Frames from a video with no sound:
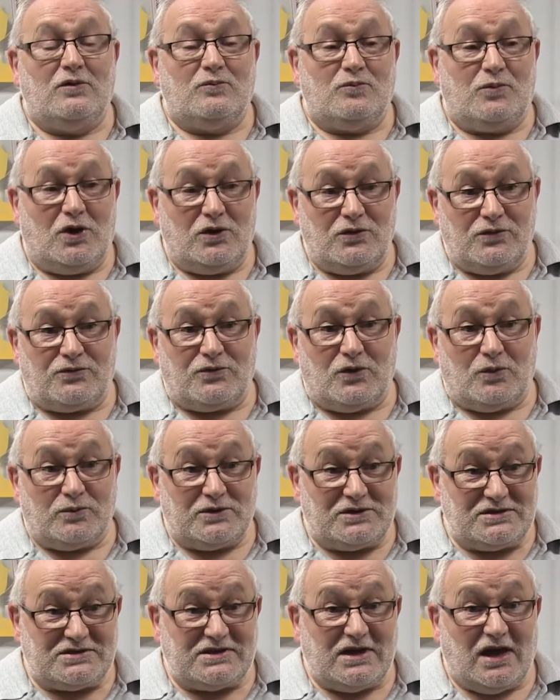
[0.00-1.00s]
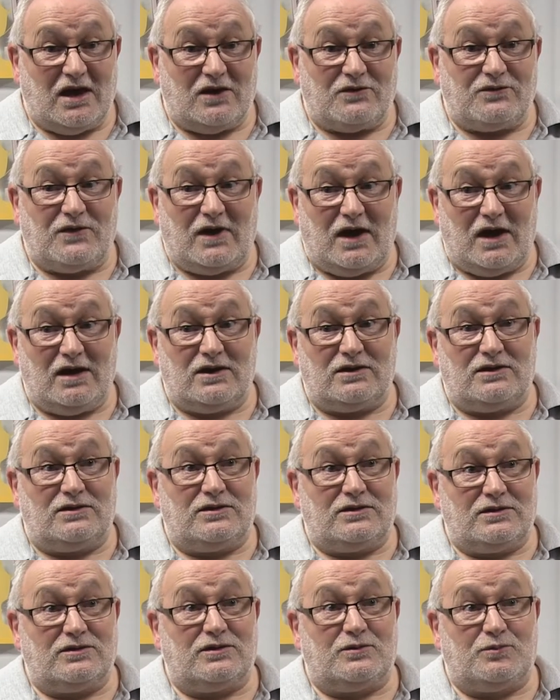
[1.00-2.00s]
both from the staff and
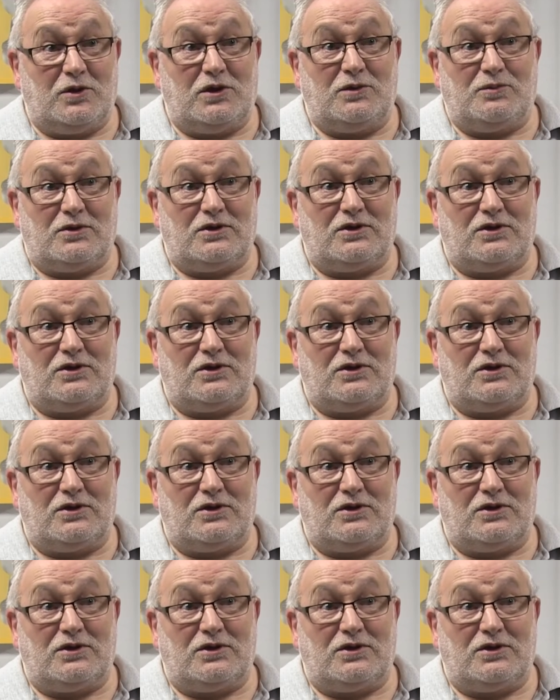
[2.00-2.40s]
the people